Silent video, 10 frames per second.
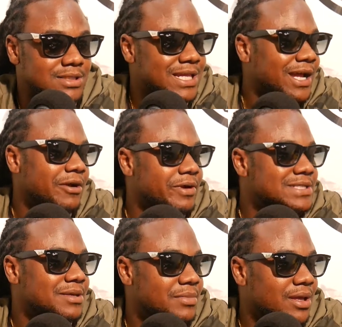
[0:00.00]
It's like a
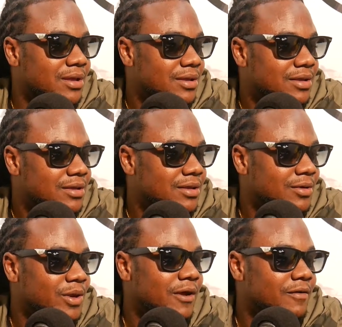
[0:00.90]
resume.
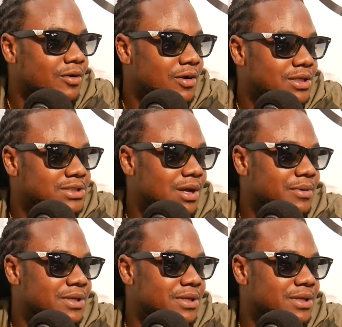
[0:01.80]
You never look at a job,